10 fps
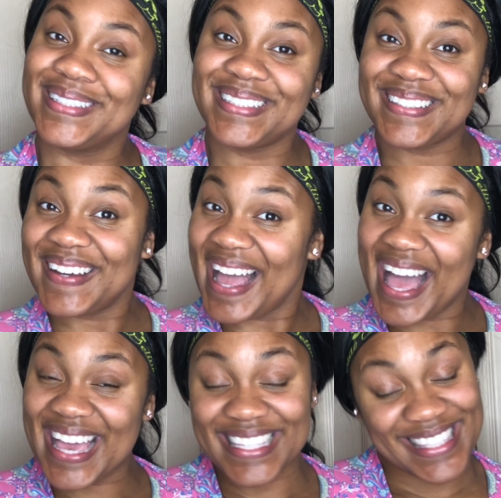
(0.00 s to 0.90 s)
So
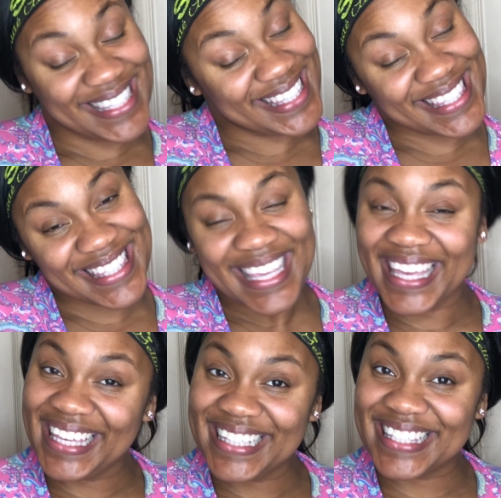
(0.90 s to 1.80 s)
guys, this is
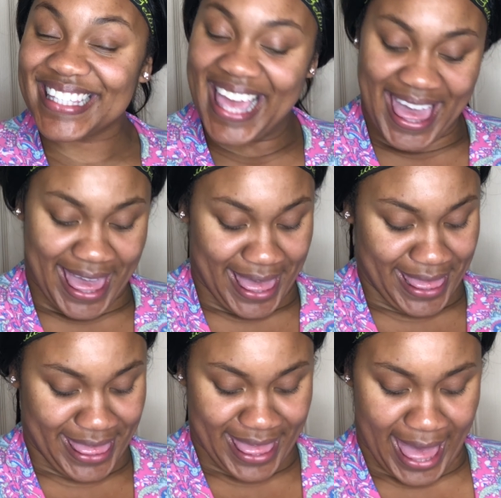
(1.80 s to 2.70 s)
it.
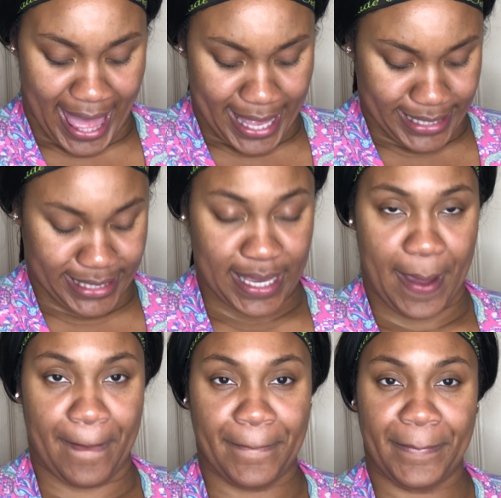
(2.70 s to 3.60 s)
That
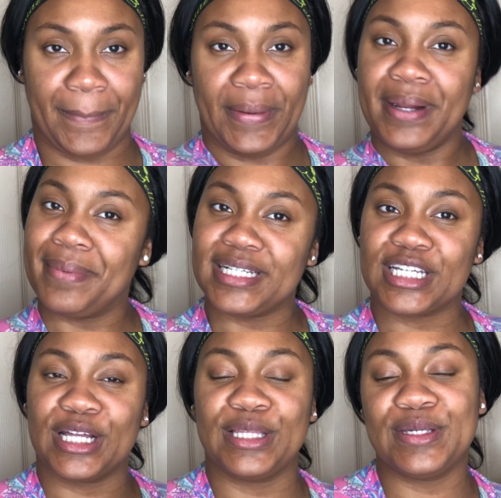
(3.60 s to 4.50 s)
pretty much
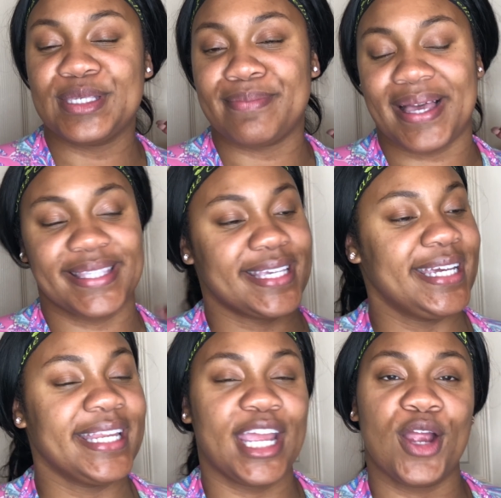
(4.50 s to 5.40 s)
concludes my
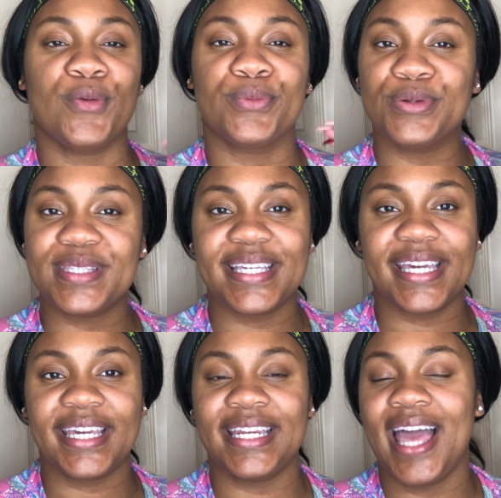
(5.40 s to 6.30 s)
skincare
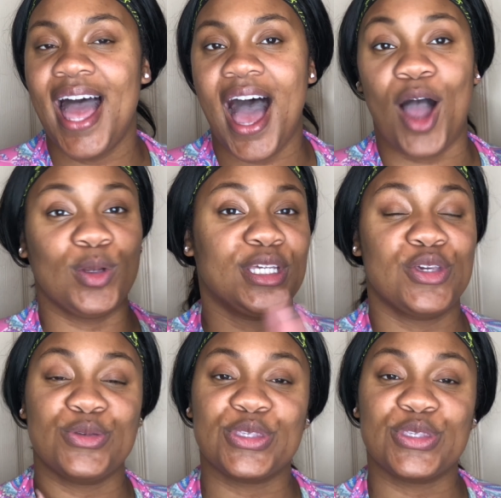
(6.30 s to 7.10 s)
routine. I only use